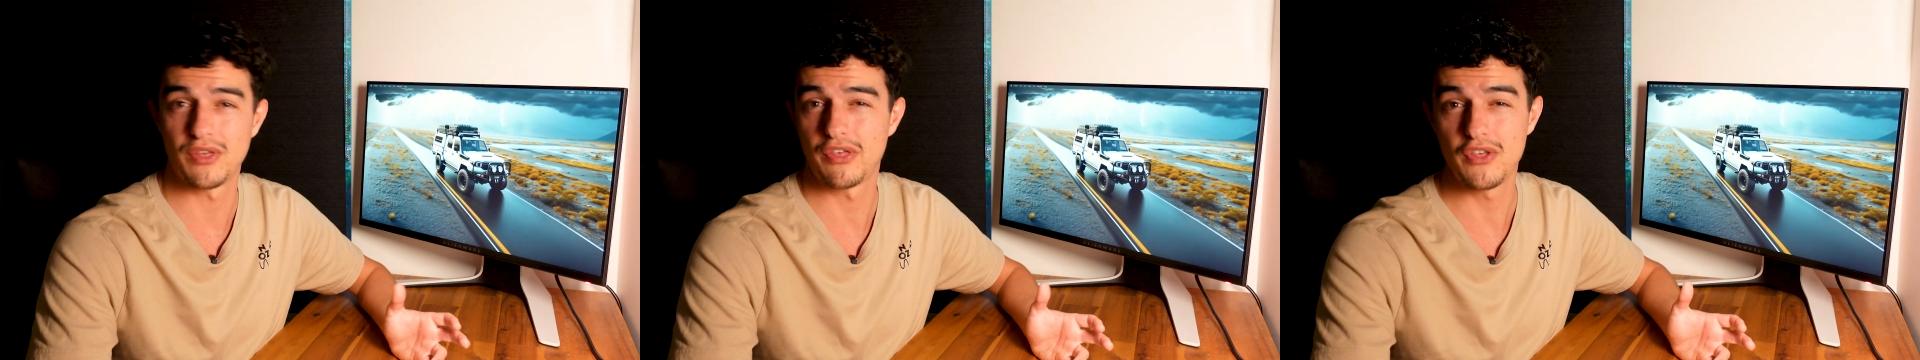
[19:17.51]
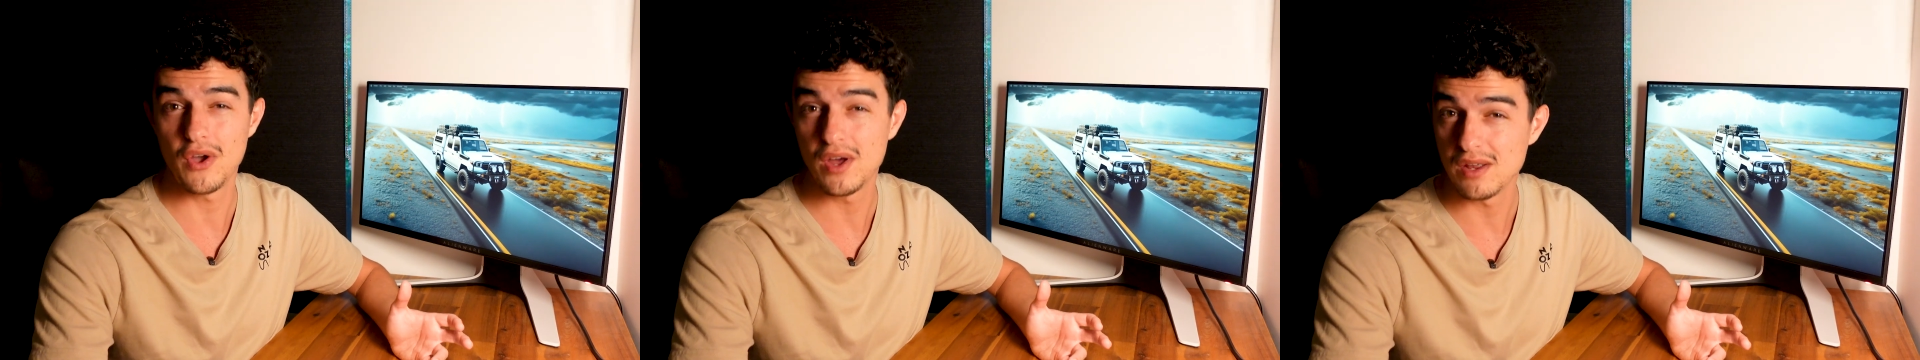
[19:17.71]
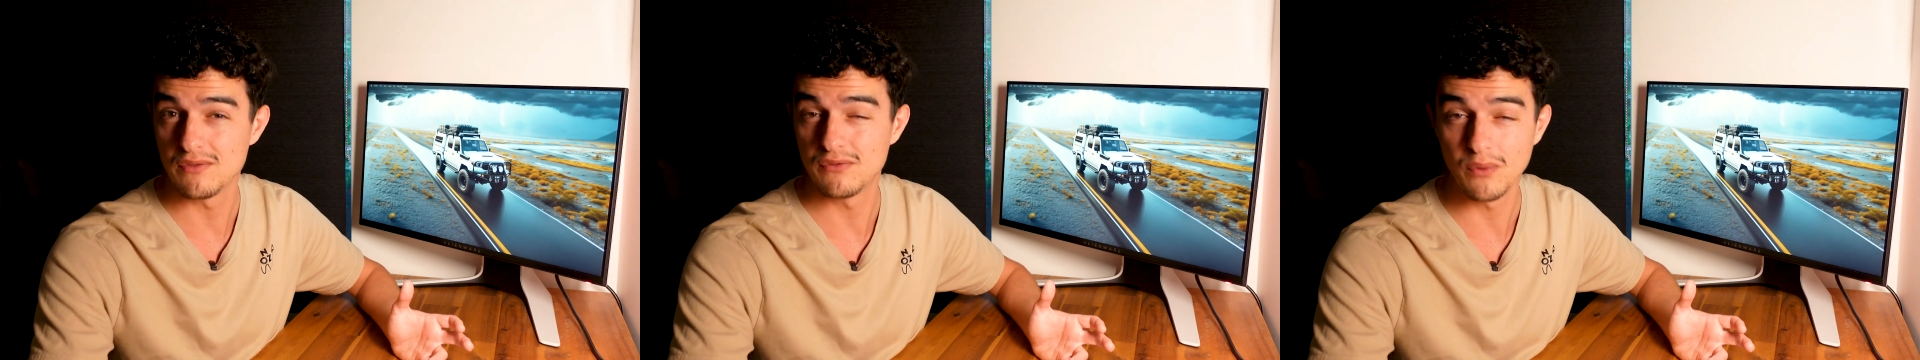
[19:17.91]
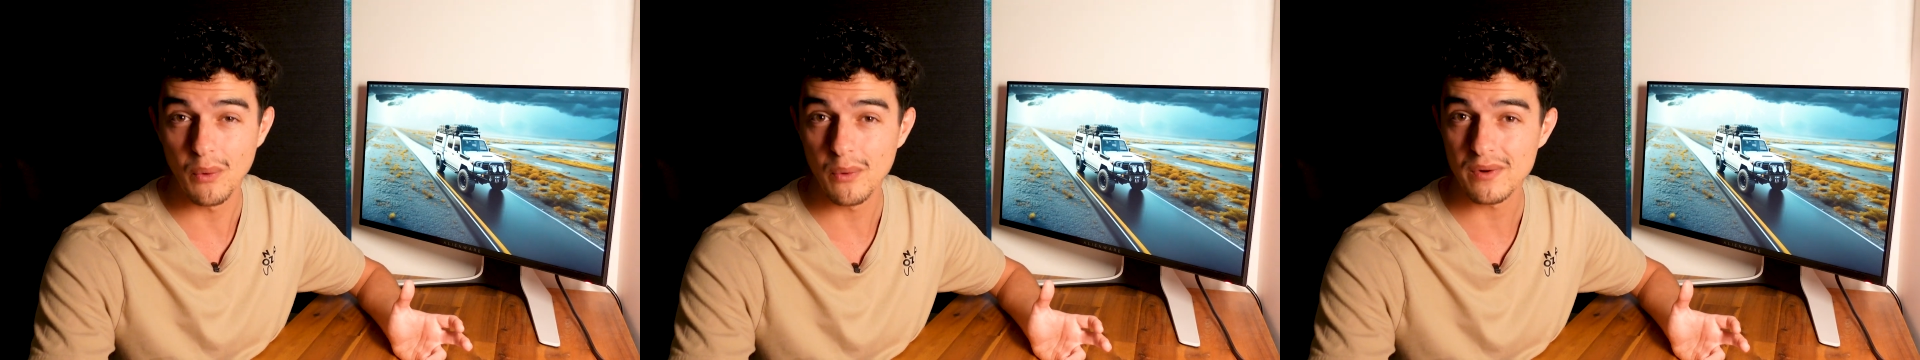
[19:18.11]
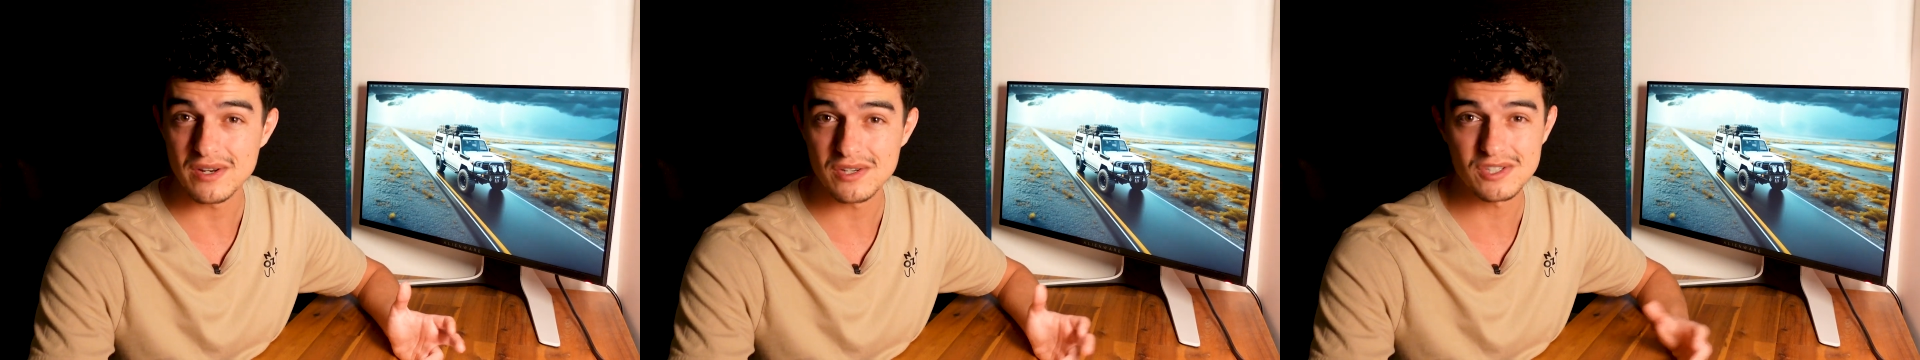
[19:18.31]

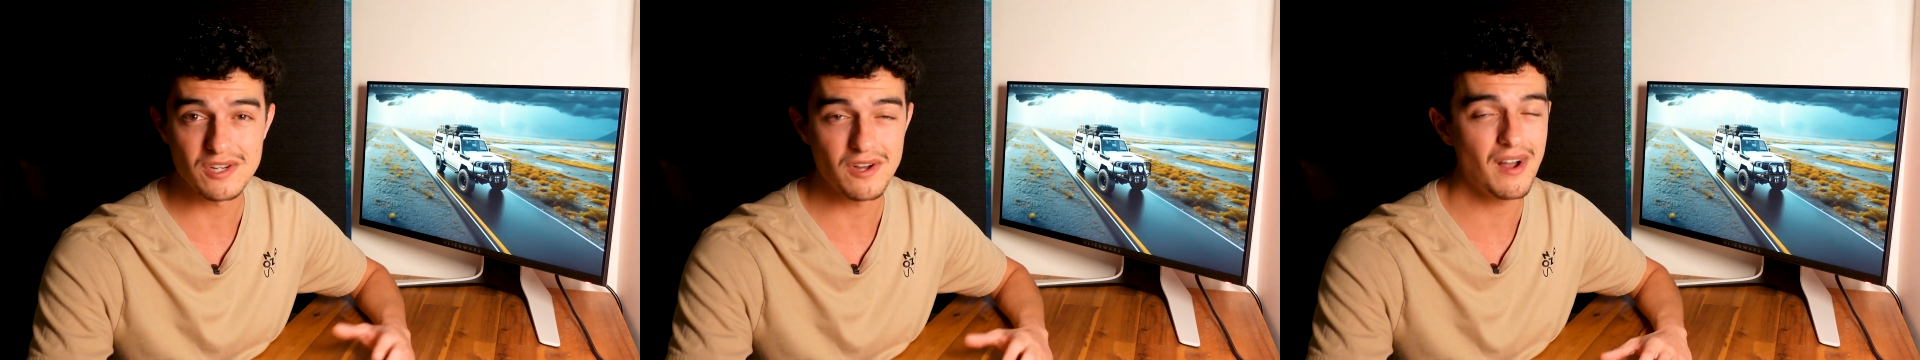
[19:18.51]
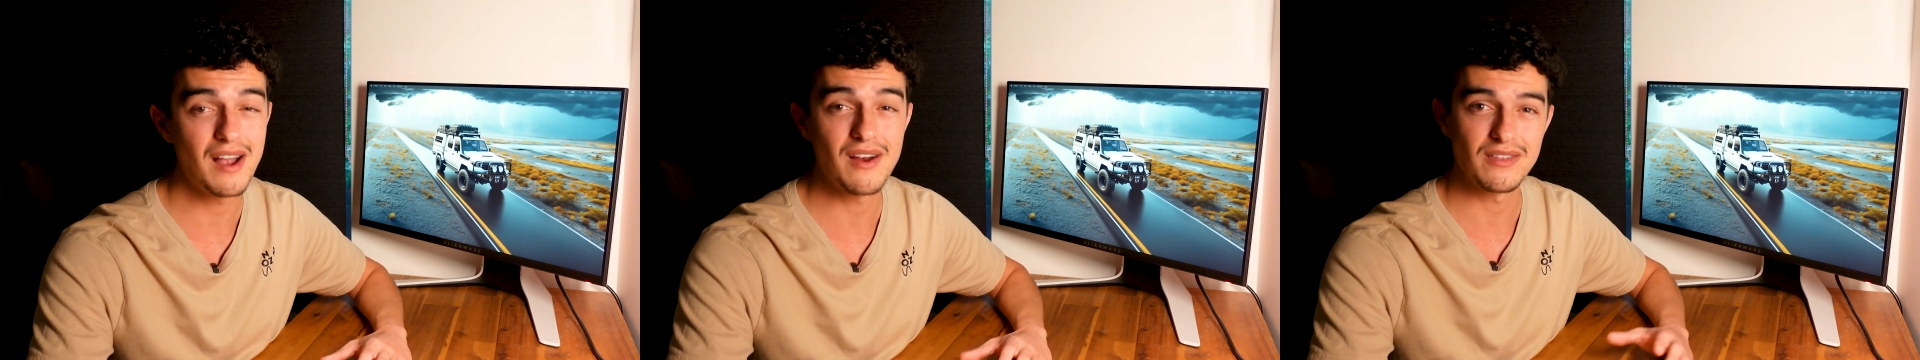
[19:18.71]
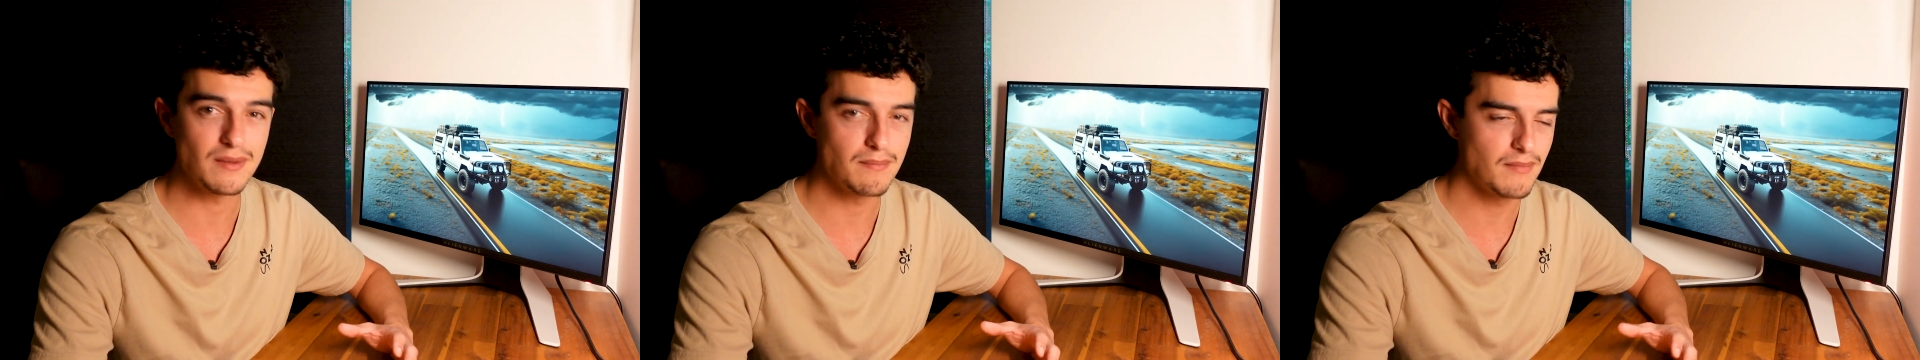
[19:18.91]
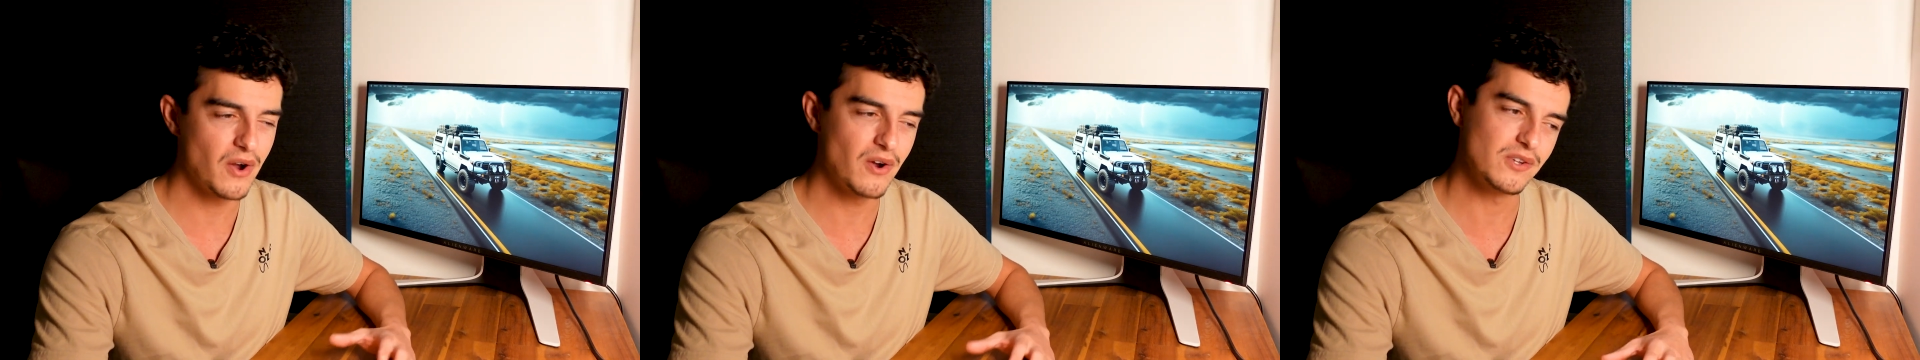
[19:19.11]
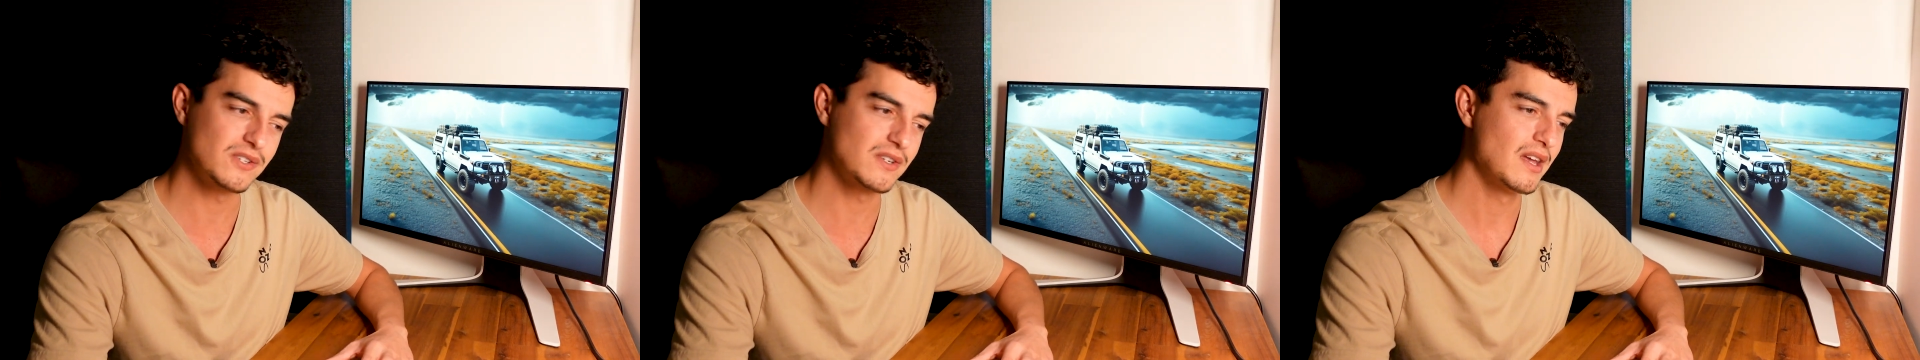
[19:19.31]
34-inch tire at the
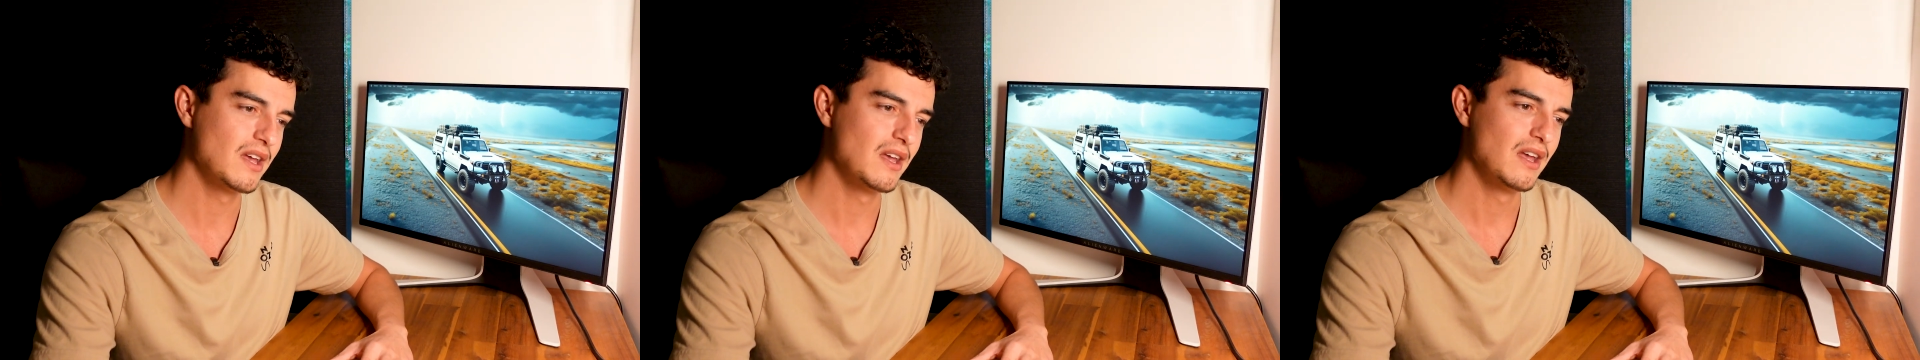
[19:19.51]
most.